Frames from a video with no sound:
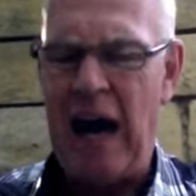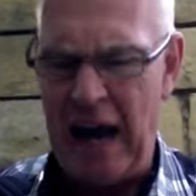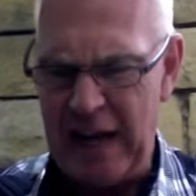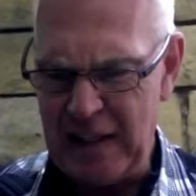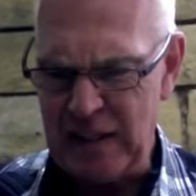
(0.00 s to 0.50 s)

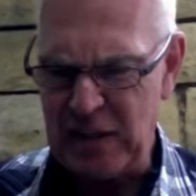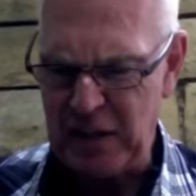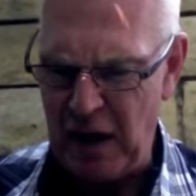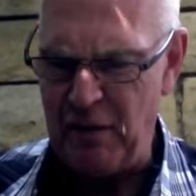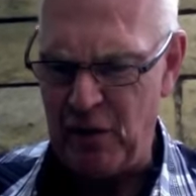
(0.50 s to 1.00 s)
I
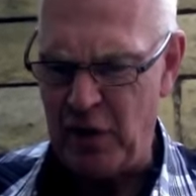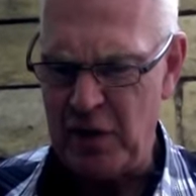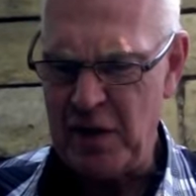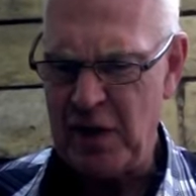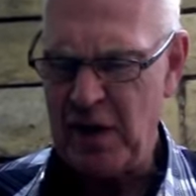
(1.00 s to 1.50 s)

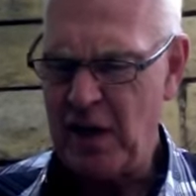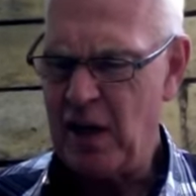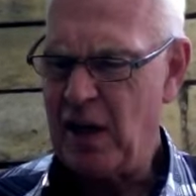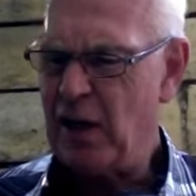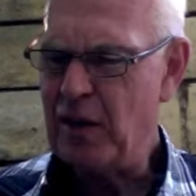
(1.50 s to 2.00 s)
discovered
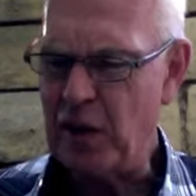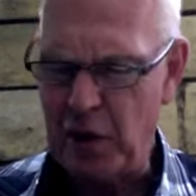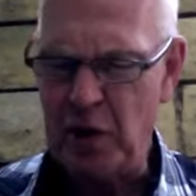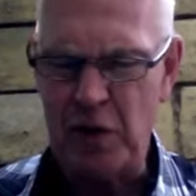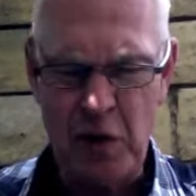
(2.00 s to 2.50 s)
the
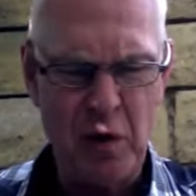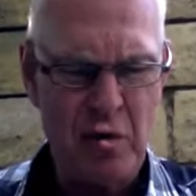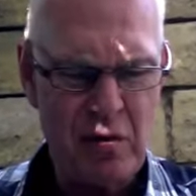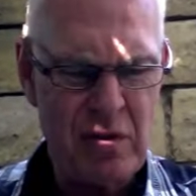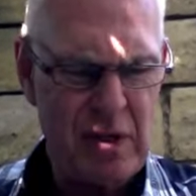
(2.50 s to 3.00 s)
good
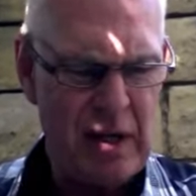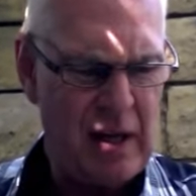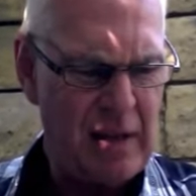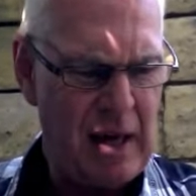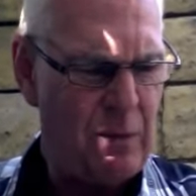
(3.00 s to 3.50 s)
news.
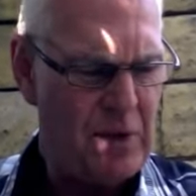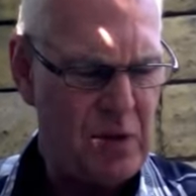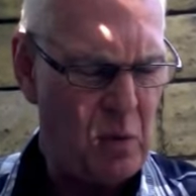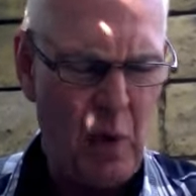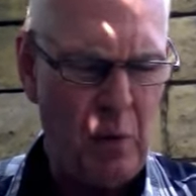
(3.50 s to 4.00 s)
That
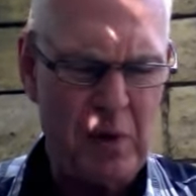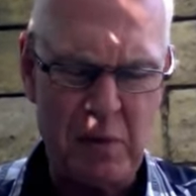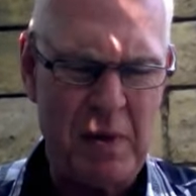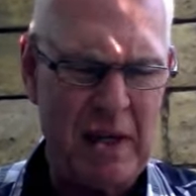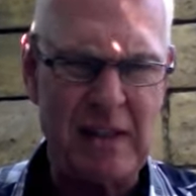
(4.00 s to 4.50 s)
wasn't what
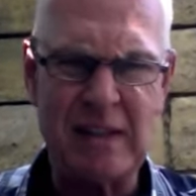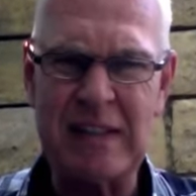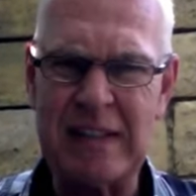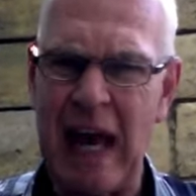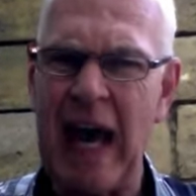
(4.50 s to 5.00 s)
was being
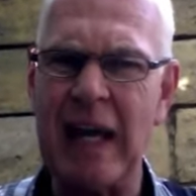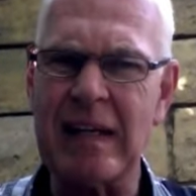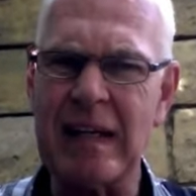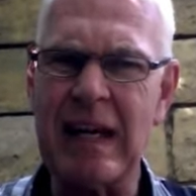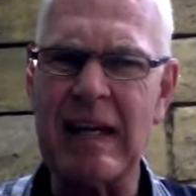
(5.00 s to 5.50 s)
said
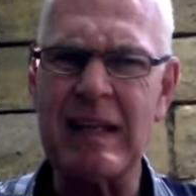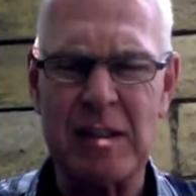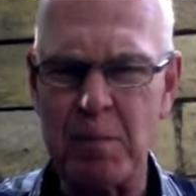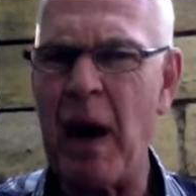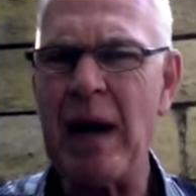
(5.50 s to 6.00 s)
in
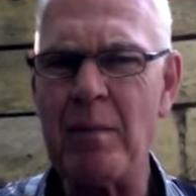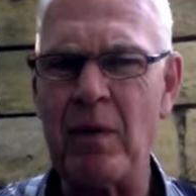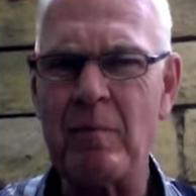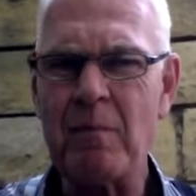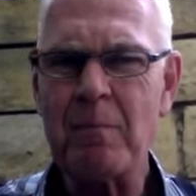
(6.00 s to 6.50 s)
this Bible.